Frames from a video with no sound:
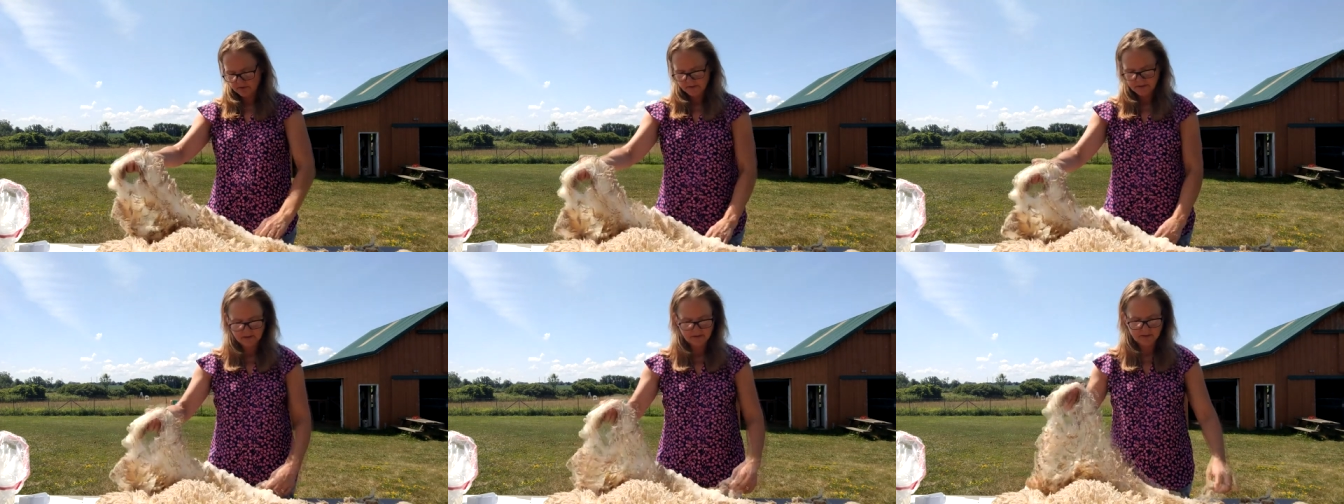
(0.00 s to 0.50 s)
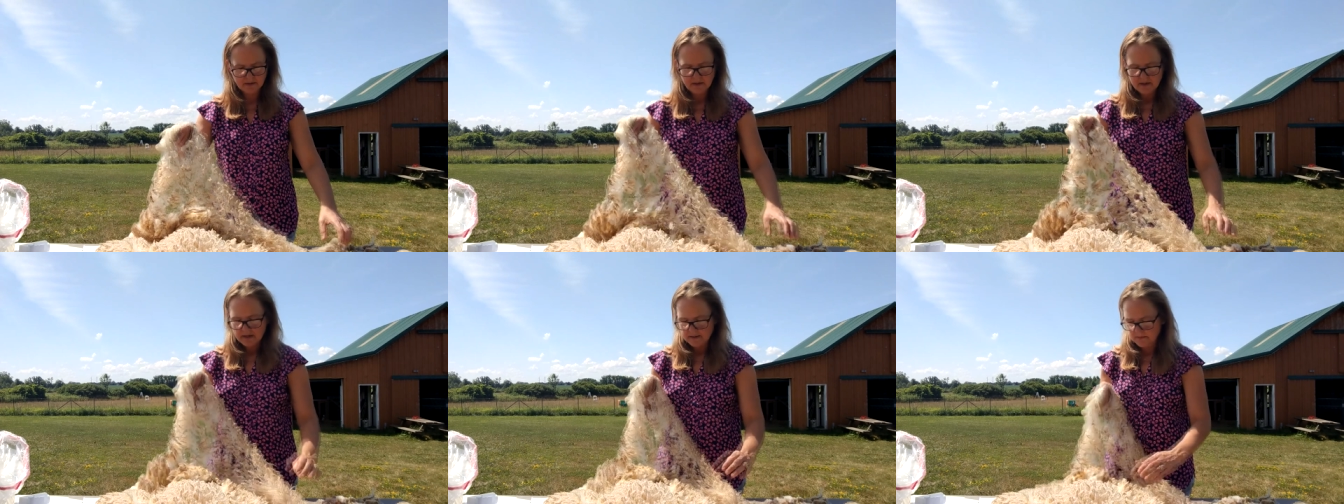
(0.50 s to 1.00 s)
use here.
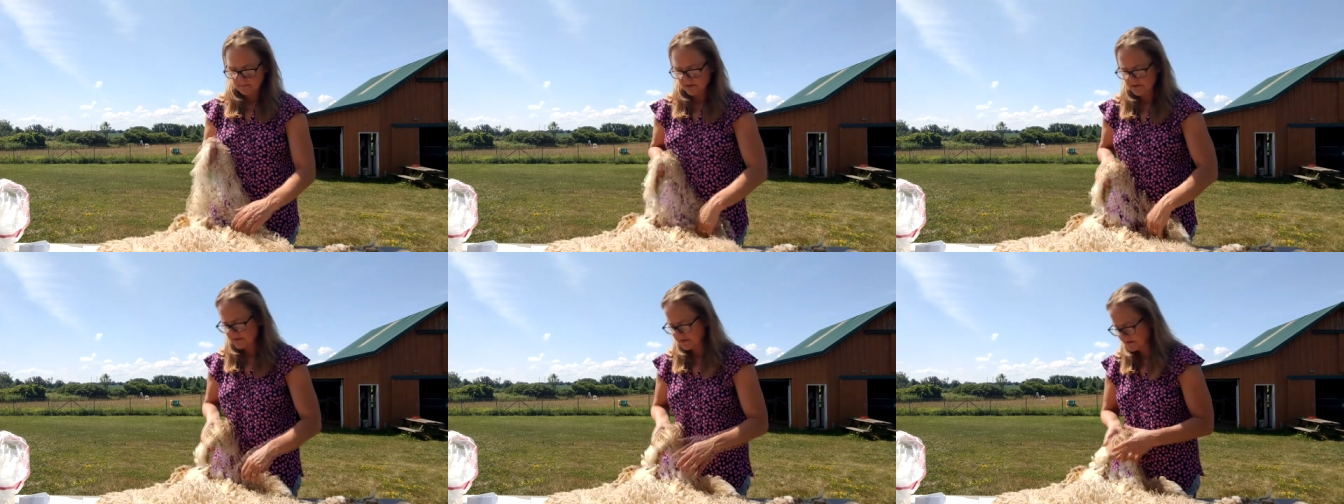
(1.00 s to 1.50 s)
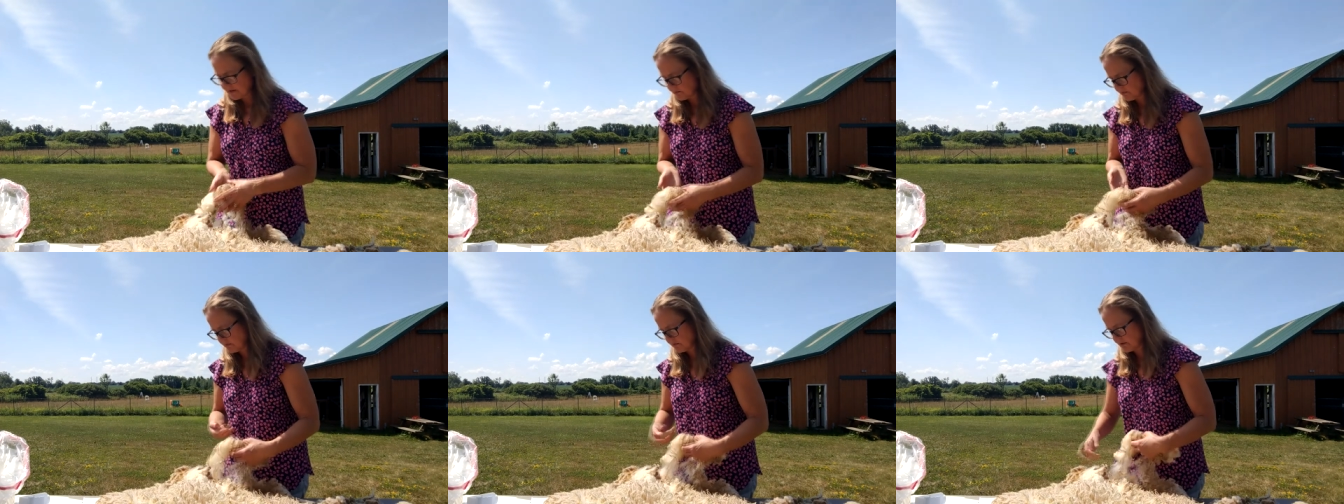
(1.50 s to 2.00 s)
As a person that
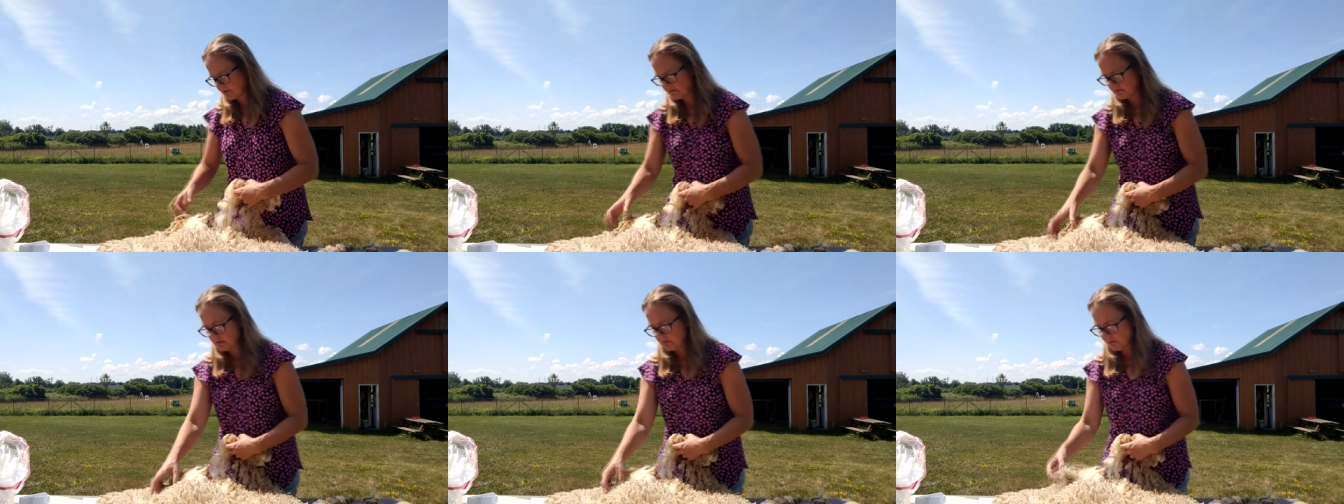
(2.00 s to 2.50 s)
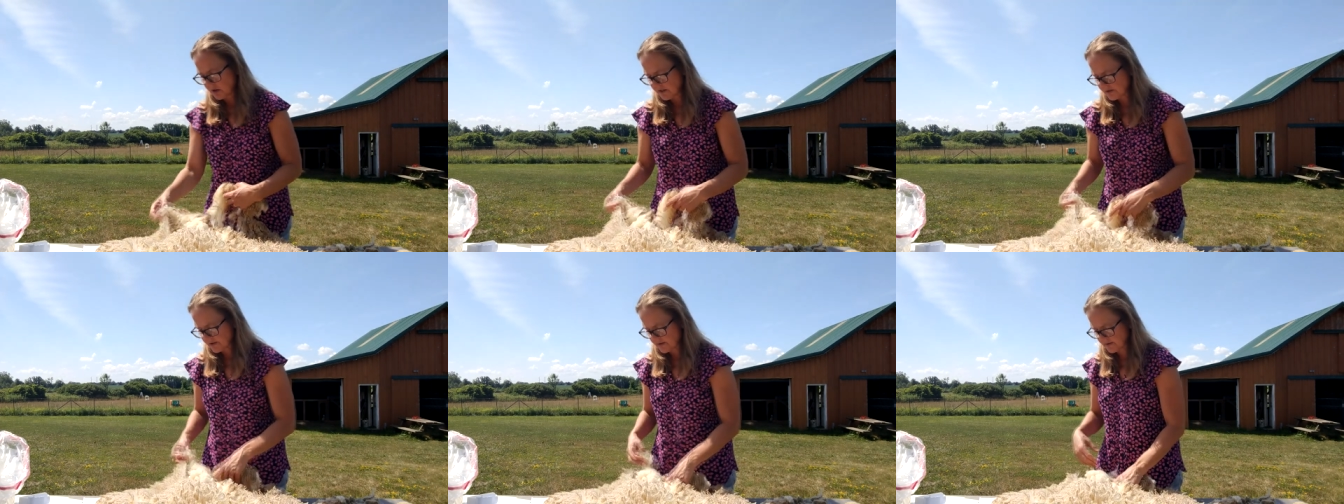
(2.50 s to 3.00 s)

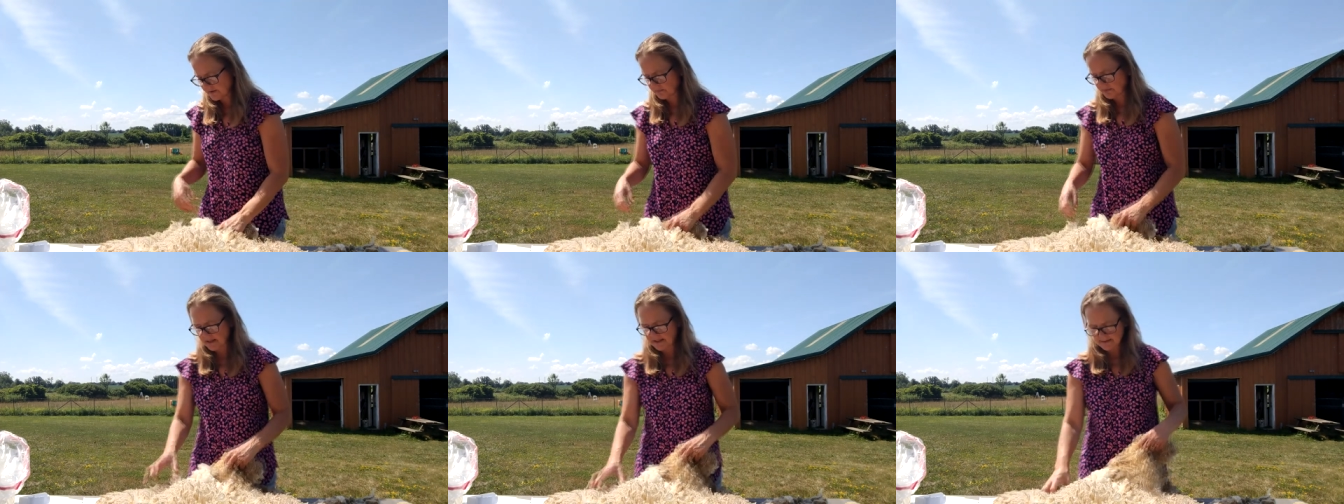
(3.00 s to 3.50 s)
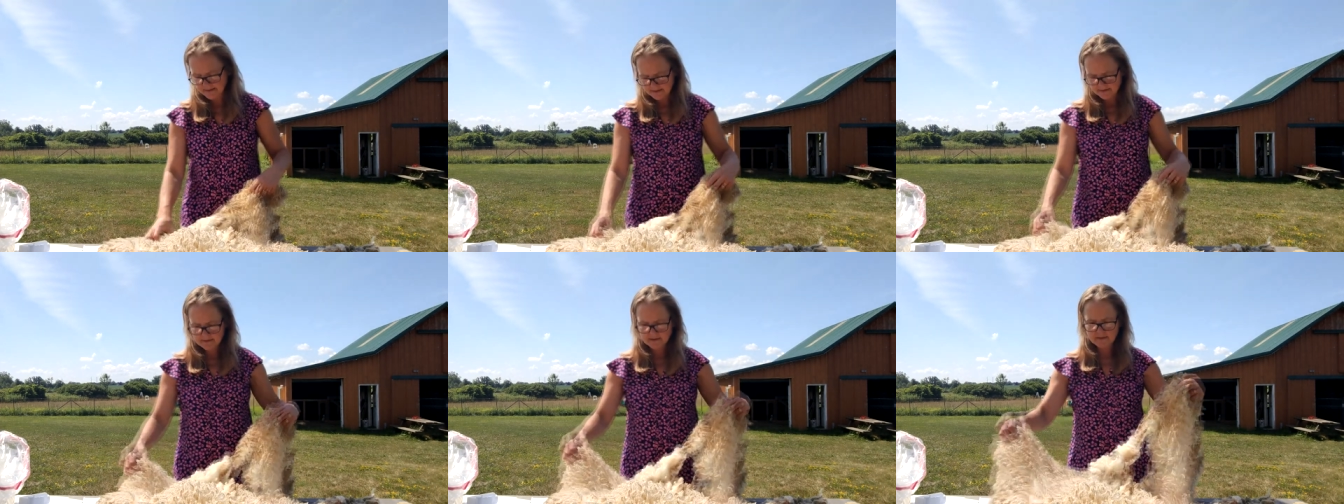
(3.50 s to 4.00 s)
washes and
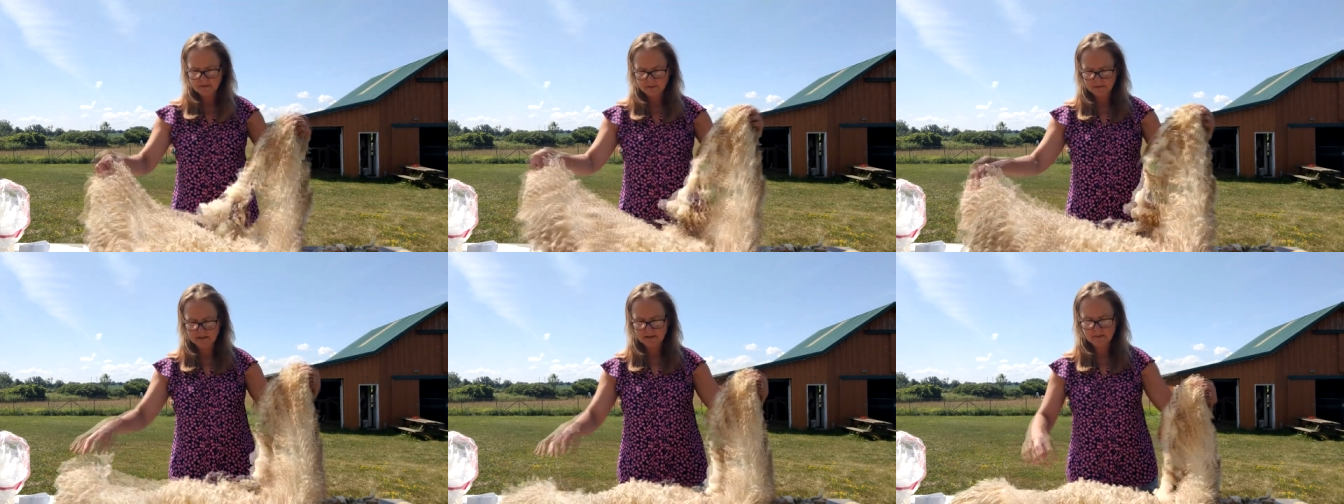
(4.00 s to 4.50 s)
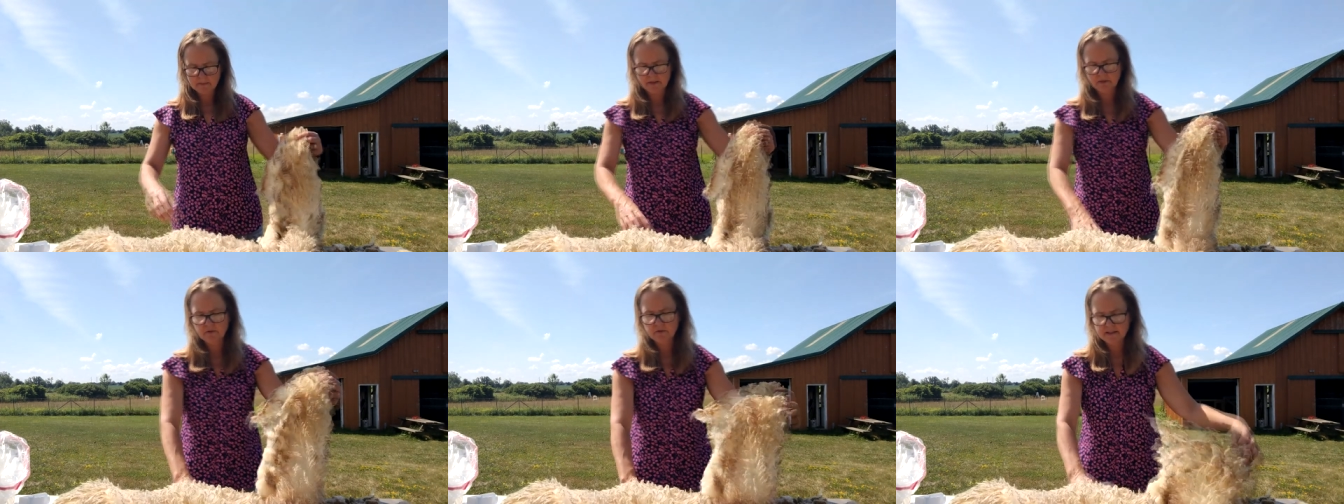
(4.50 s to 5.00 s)
processes and spins my
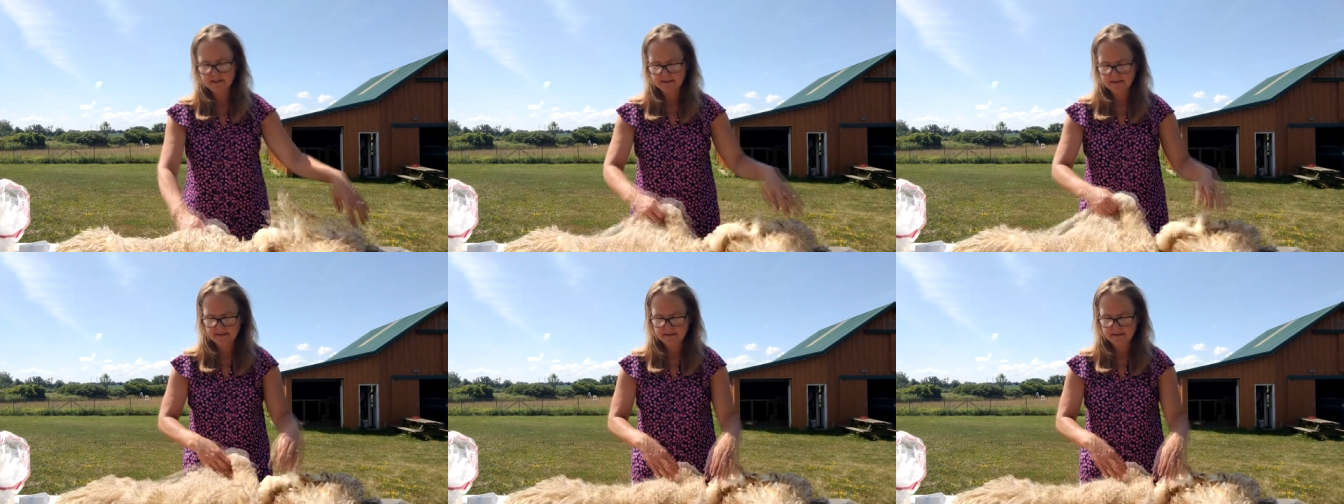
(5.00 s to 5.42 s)
own fleeces.